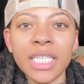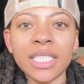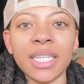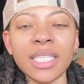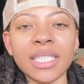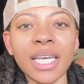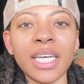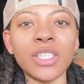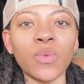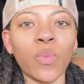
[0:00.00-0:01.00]
She then
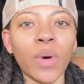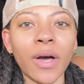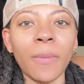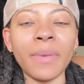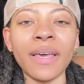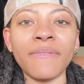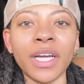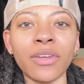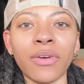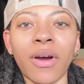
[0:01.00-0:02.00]
says, well, me and
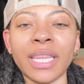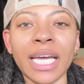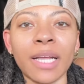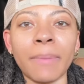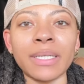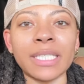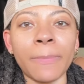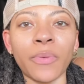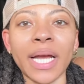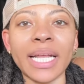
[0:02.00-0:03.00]
Victor are thinking about
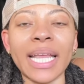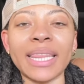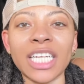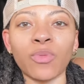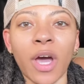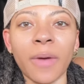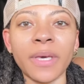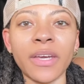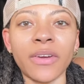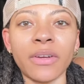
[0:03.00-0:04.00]
separating and that's why I'm
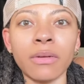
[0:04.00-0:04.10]
here.